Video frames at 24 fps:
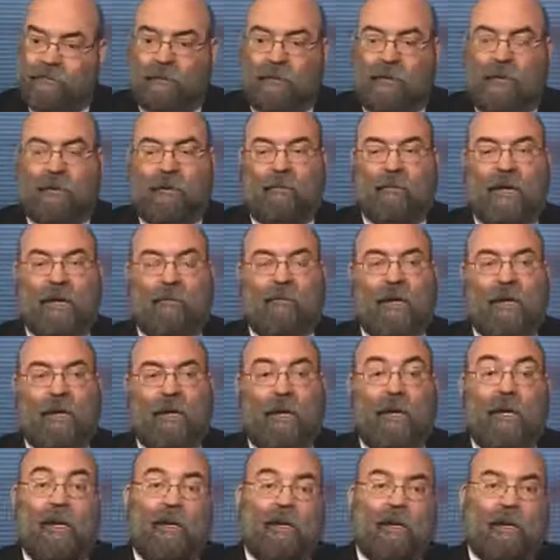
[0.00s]
you can make
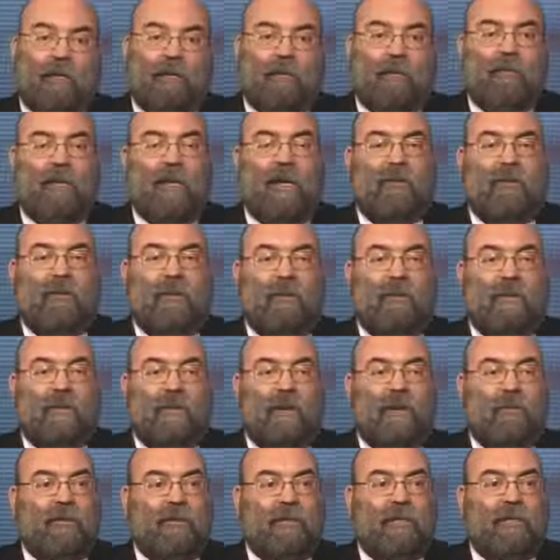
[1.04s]
money. Now, sometimes the best
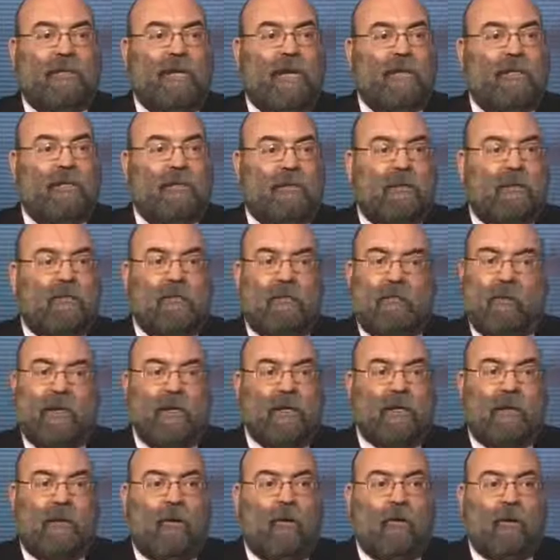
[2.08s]
trade was just to exit
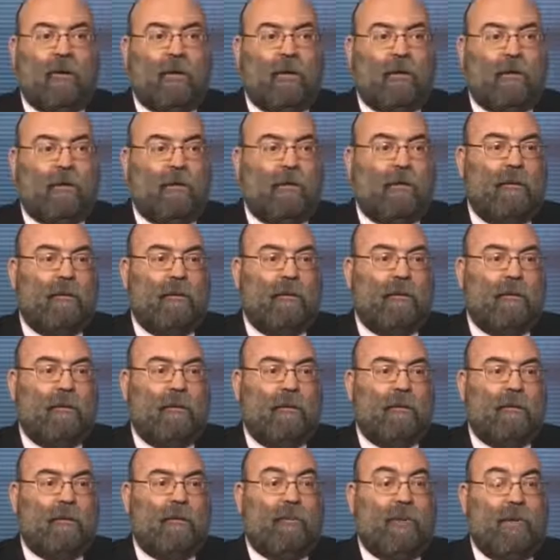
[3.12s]
right at the opening.
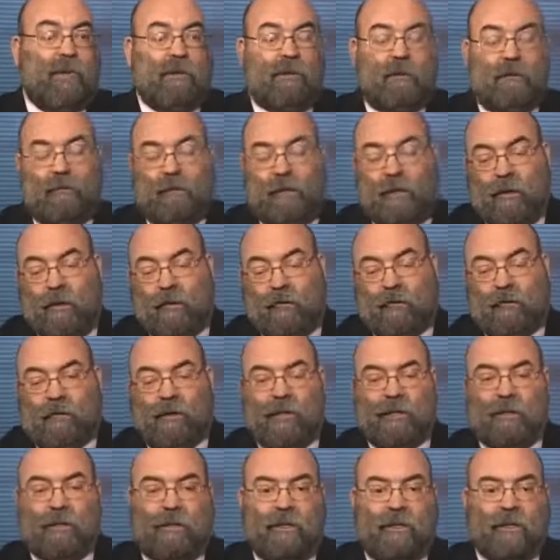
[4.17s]
But, you know,
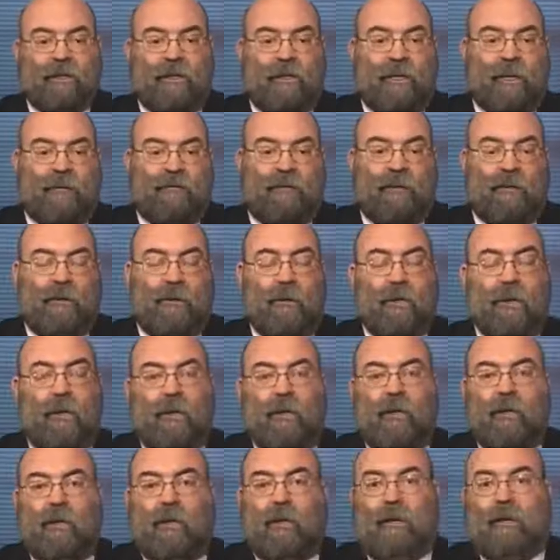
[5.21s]
that's a lesson you have to learn.
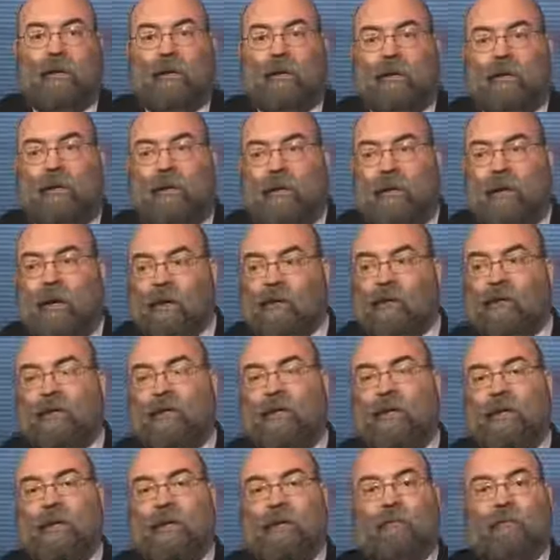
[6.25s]
The other
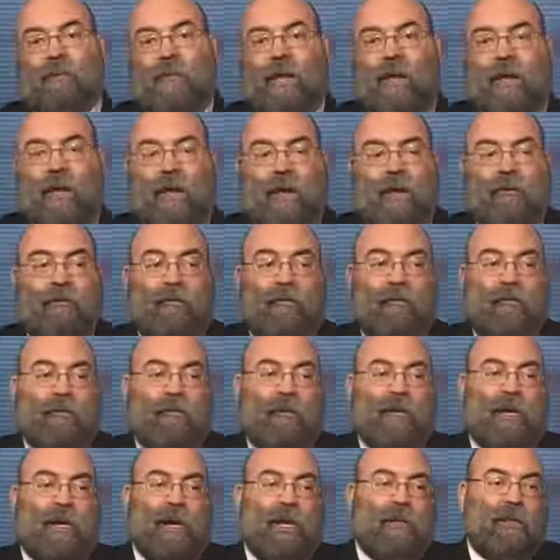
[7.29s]
thing that they have,
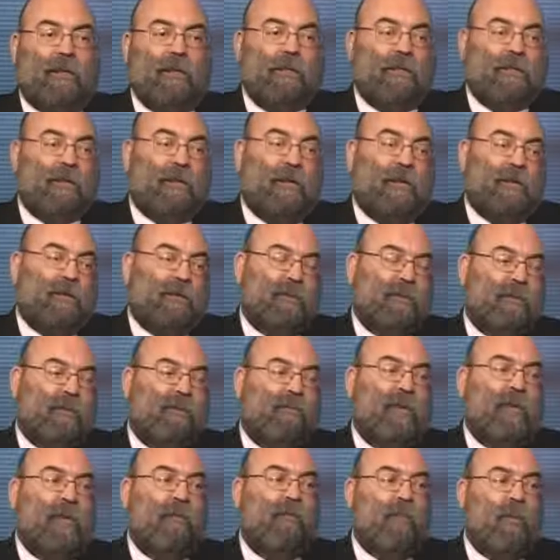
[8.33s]
and I think that it's just
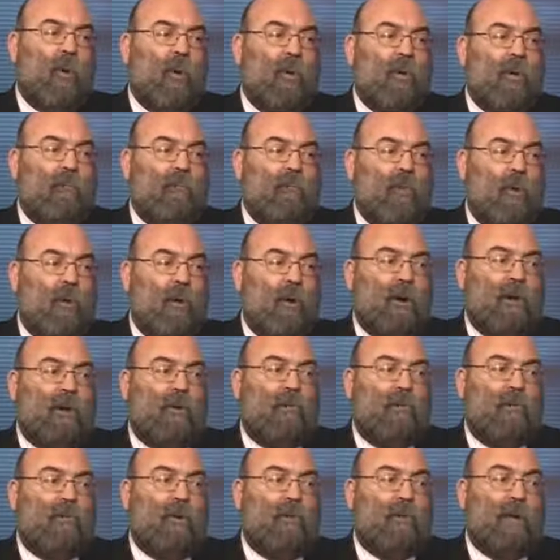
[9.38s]
become more and
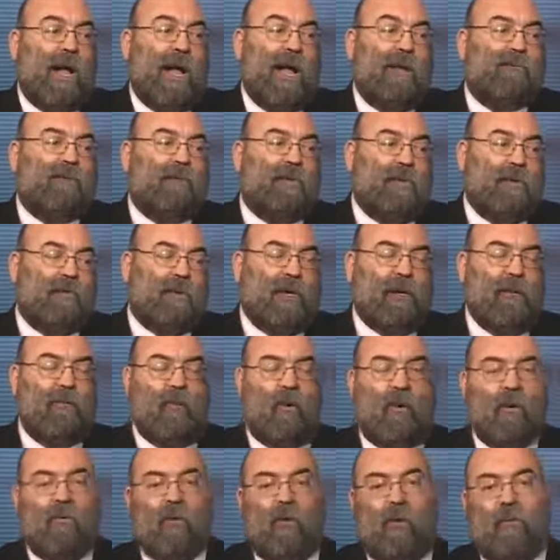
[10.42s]
more, I've seen it become
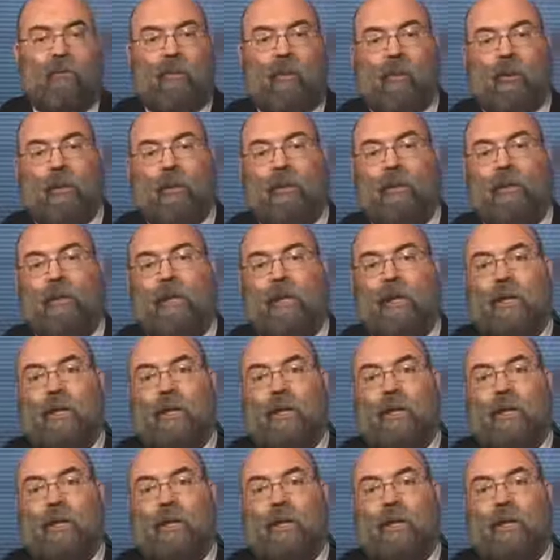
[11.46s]
more and more important